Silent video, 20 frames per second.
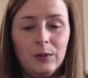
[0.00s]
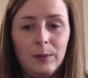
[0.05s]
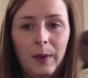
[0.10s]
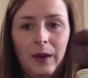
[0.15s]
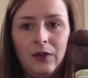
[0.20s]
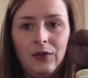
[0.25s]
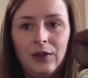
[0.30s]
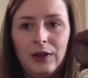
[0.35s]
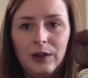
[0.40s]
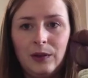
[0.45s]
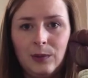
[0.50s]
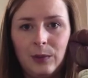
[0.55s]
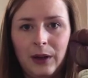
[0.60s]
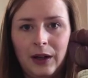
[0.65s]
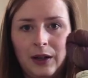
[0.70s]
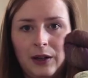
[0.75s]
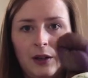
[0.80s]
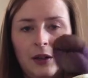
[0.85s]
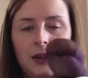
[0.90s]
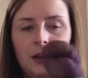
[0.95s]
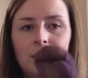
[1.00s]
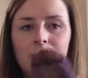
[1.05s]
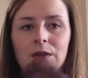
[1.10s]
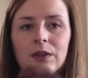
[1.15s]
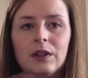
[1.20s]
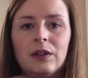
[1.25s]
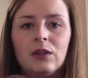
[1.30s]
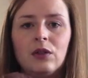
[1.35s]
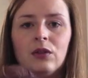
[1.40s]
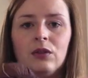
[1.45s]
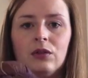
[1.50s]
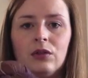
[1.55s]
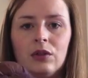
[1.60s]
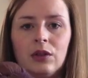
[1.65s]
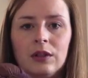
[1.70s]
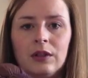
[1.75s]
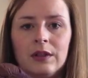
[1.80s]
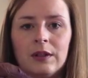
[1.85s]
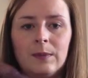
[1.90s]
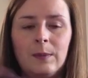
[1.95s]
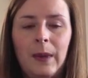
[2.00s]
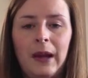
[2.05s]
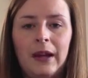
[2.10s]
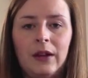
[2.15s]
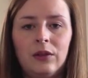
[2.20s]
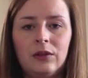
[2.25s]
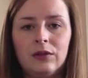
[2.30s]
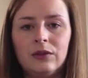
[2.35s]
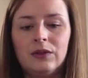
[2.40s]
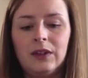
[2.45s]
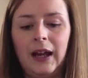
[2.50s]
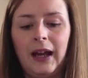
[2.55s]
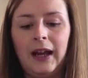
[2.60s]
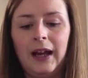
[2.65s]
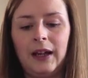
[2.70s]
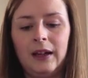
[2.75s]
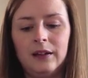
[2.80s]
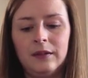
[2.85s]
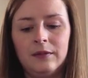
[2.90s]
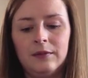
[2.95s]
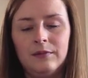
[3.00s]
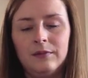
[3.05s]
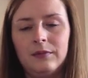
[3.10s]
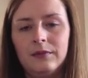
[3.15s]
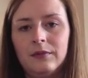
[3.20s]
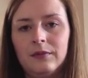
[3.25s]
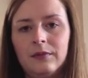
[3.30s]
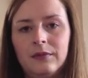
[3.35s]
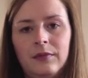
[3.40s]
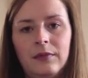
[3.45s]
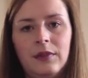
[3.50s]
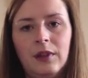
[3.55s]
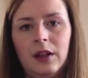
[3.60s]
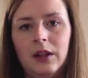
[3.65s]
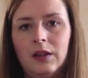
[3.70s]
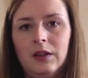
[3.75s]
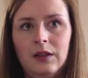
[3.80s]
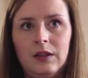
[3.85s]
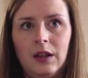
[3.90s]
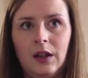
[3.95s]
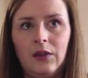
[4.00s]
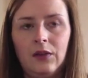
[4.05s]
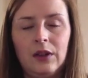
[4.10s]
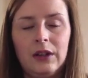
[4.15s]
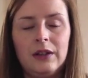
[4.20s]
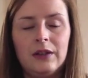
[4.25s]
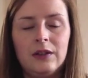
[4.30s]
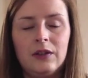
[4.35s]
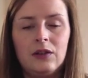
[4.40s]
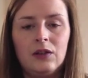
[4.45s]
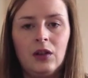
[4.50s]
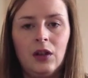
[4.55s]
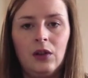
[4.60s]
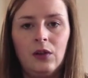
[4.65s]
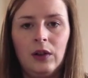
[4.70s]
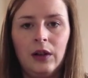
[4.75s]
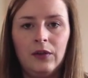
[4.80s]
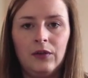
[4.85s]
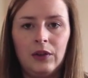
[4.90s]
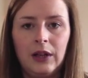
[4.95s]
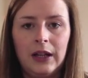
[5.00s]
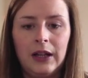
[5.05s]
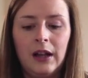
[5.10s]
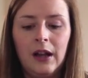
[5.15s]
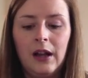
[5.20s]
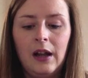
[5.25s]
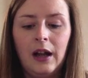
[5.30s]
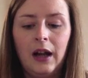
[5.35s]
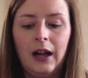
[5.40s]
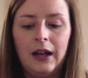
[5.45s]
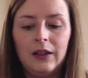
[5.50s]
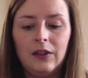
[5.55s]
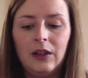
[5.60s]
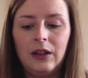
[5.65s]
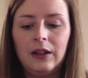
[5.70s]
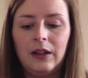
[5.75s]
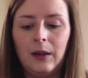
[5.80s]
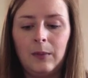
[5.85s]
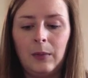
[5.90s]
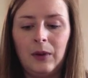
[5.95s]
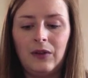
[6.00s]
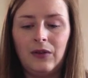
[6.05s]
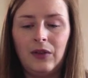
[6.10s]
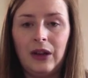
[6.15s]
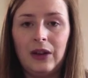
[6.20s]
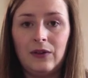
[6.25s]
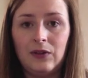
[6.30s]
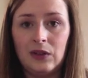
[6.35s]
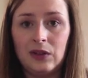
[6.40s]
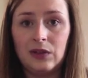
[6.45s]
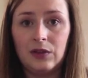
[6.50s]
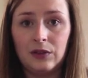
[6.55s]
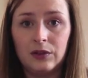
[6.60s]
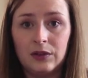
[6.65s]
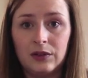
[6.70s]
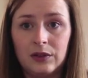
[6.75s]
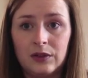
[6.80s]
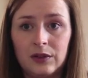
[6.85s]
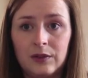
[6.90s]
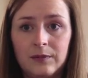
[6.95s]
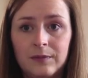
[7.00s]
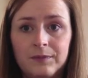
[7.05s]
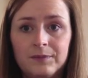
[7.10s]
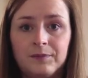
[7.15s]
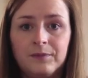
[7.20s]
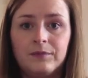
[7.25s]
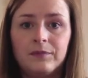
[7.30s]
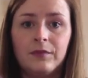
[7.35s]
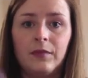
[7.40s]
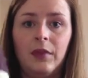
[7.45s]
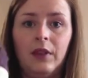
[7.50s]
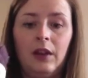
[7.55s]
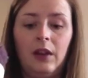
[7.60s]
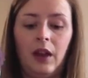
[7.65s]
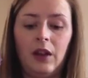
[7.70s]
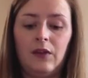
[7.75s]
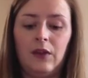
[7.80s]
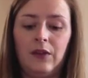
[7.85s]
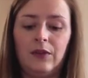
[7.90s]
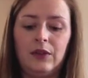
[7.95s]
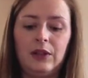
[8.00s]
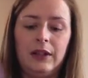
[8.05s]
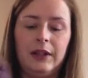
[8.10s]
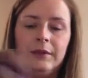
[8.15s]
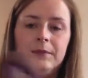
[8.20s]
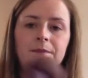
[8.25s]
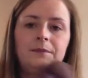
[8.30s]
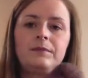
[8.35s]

Buffy as well, and it was this gorgeous speckled tan stuff. It's so lovely. I think they're my favourite socks that I've ever knit.